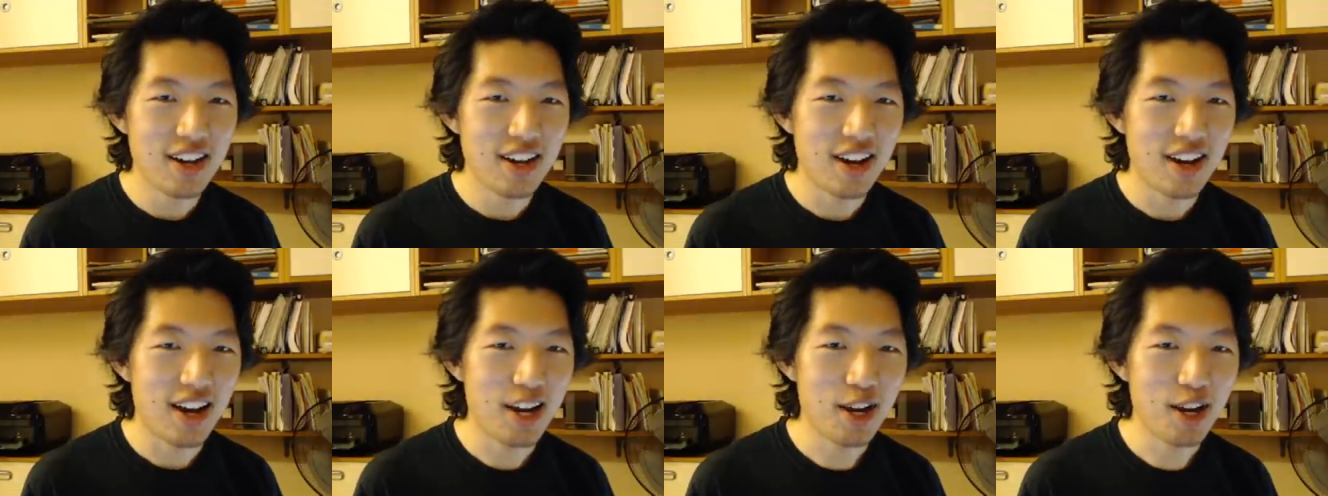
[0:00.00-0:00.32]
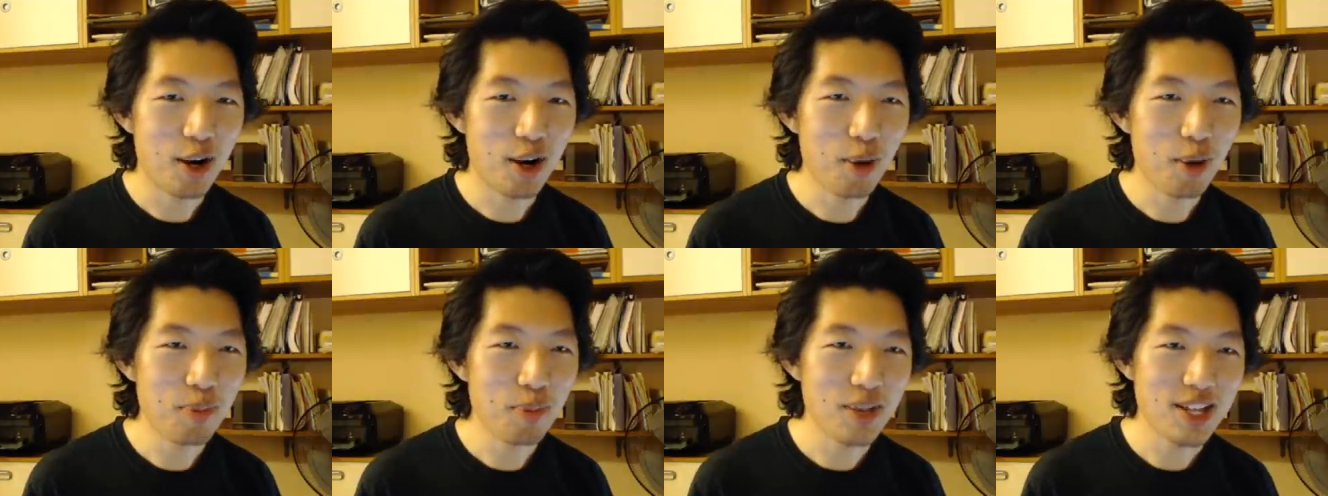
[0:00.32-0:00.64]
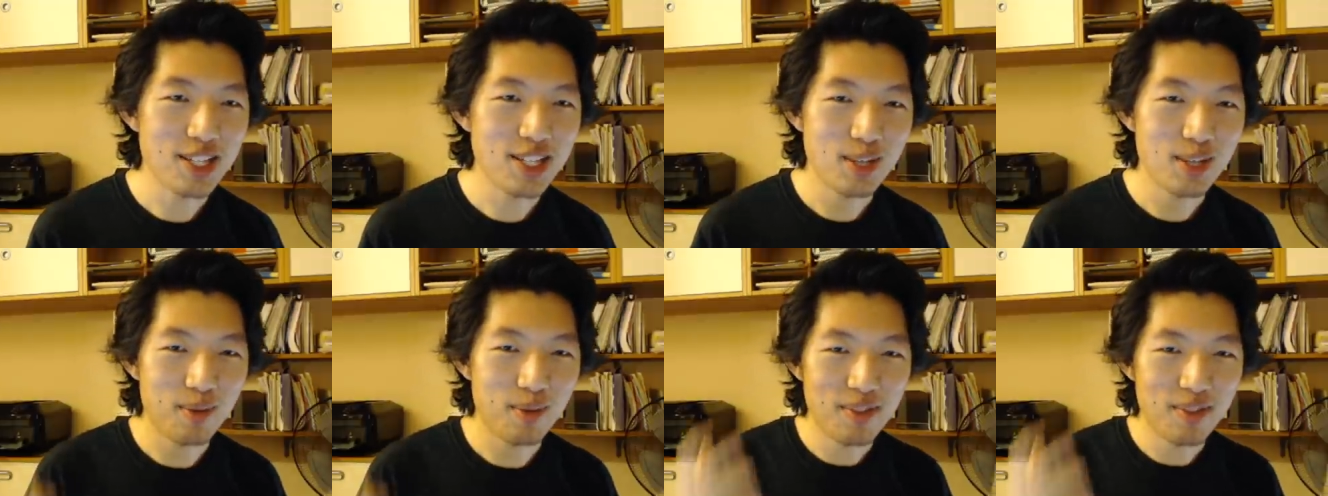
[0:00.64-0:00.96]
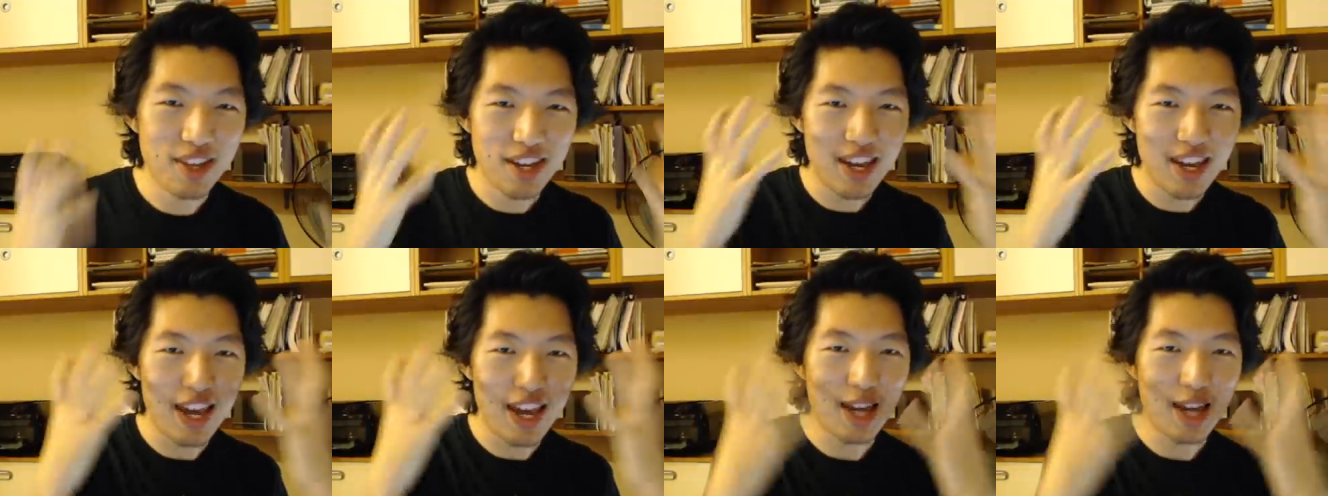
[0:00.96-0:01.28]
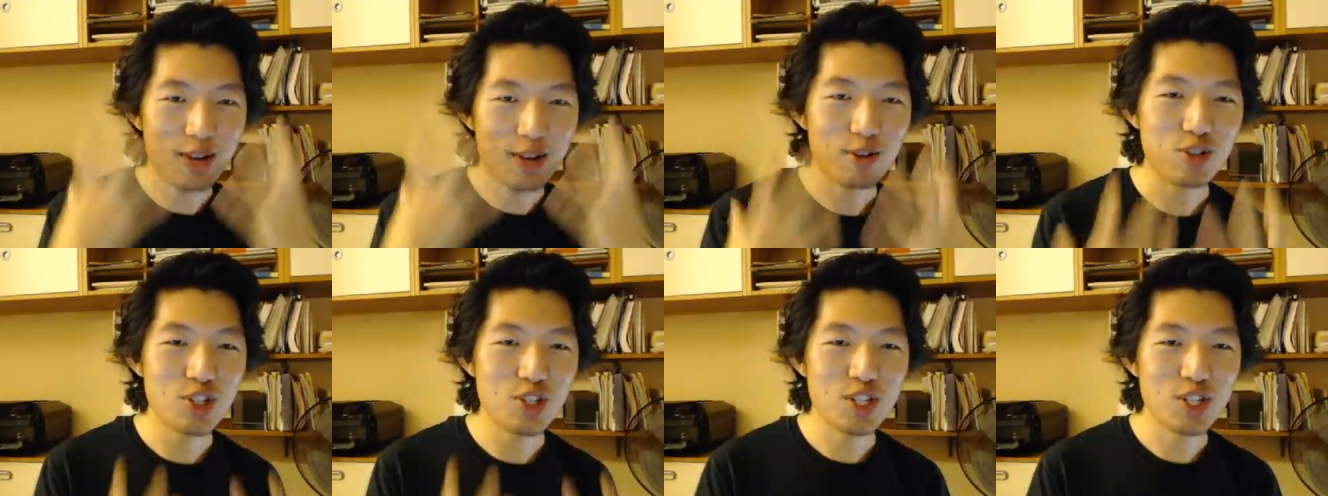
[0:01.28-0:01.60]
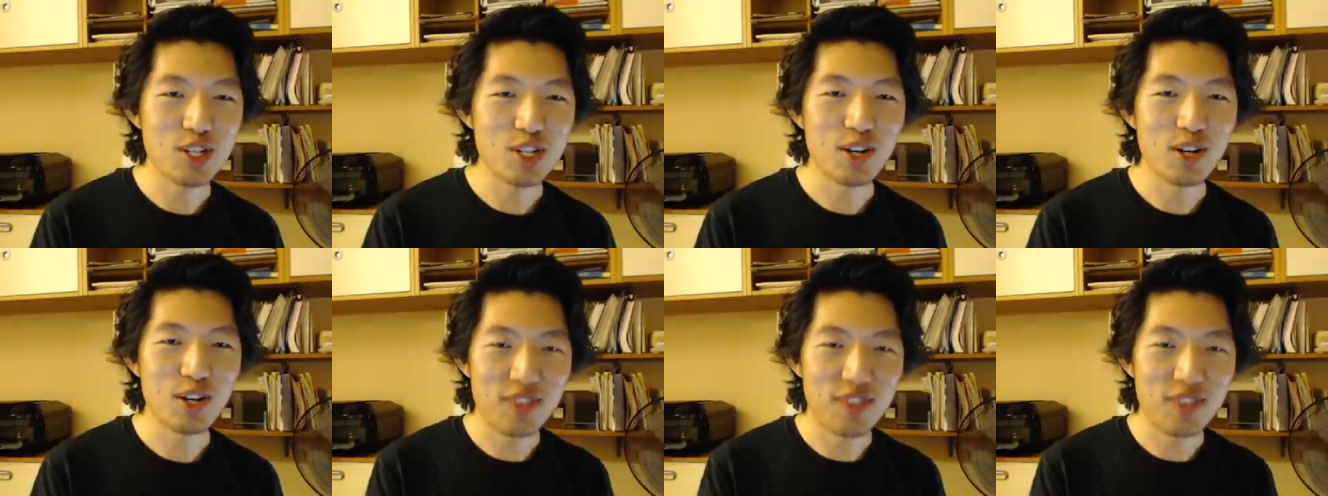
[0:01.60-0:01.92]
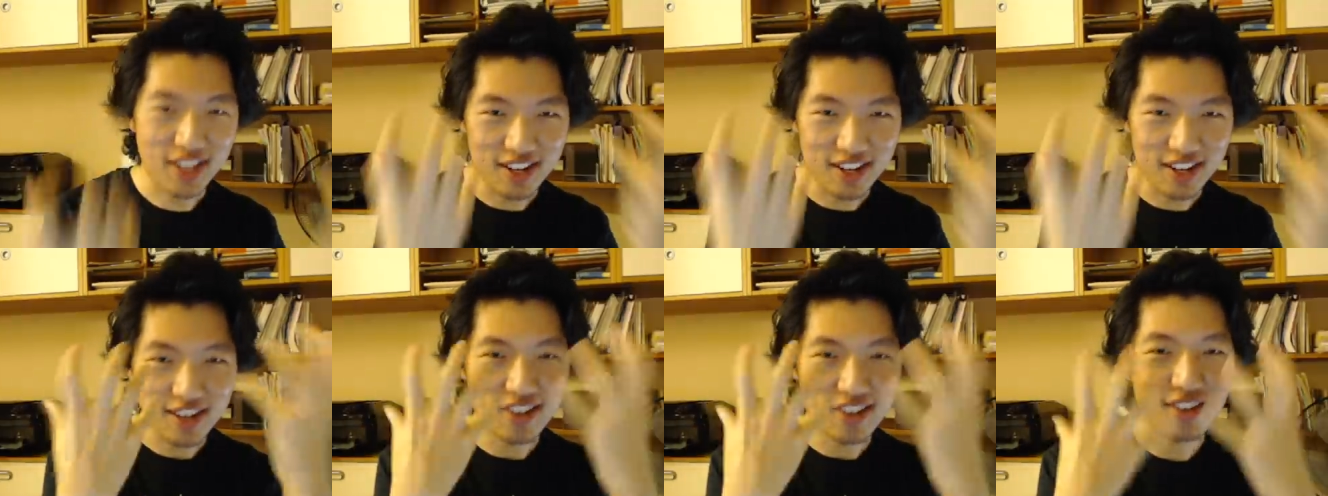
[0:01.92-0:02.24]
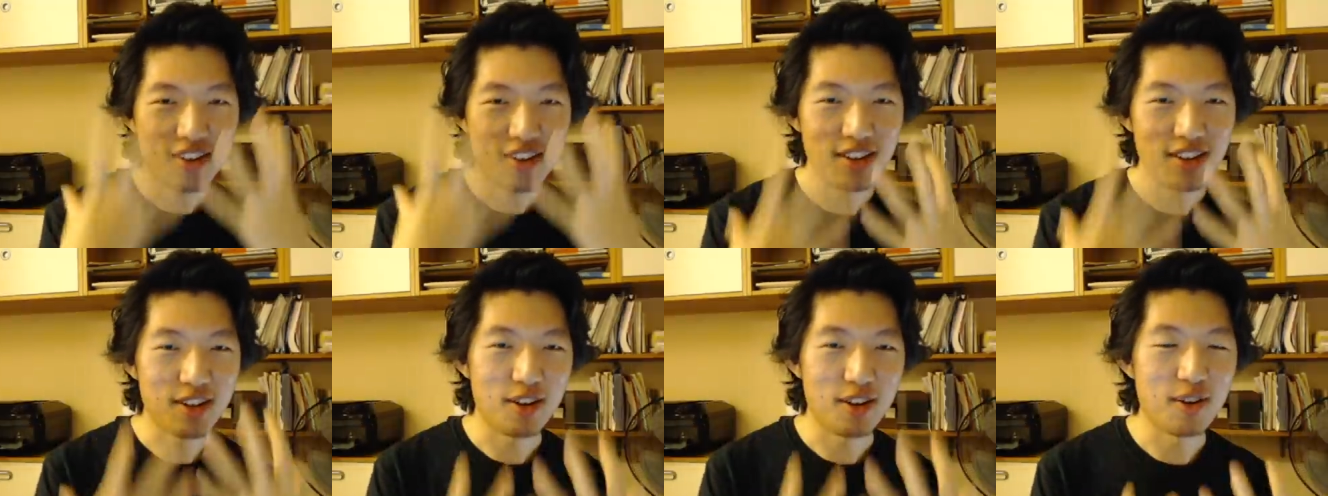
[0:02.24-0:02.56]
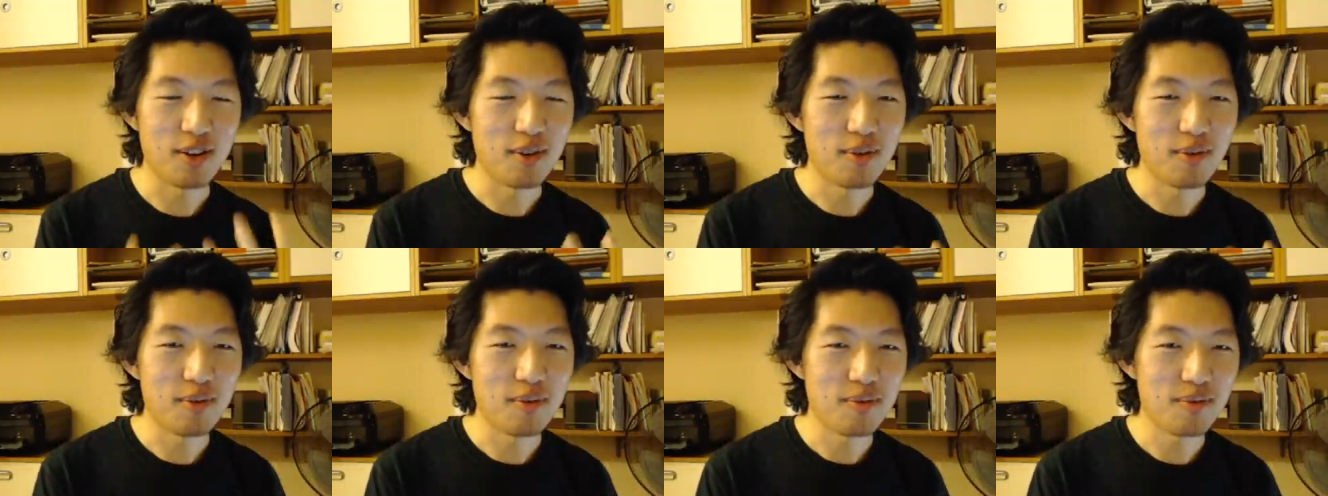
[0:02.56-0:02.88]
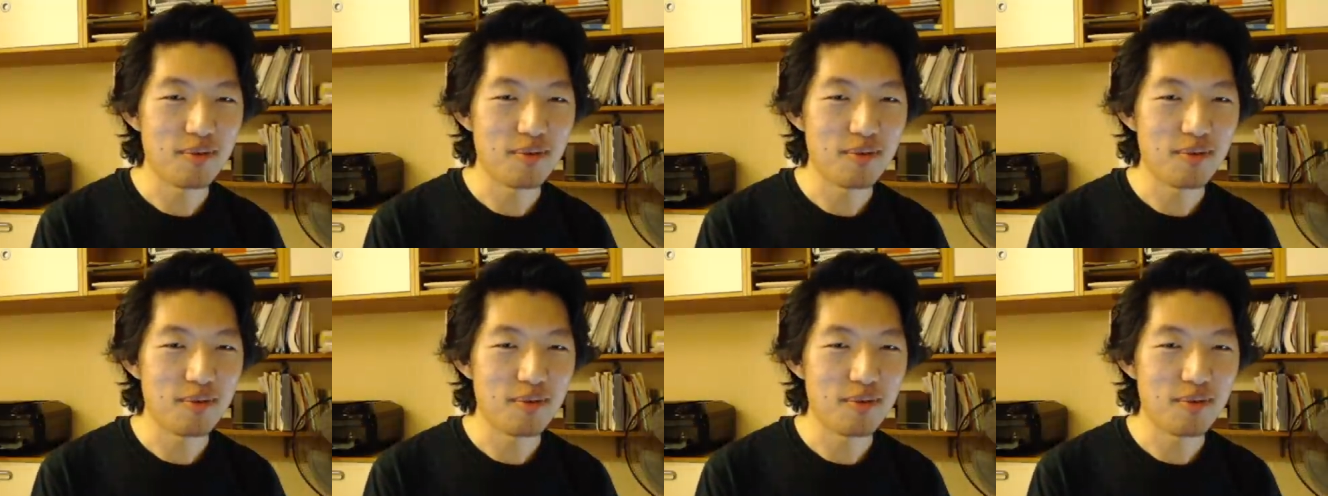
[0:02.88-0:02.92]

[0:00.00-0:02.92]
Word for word: I hope that some of that energy of, like, you know,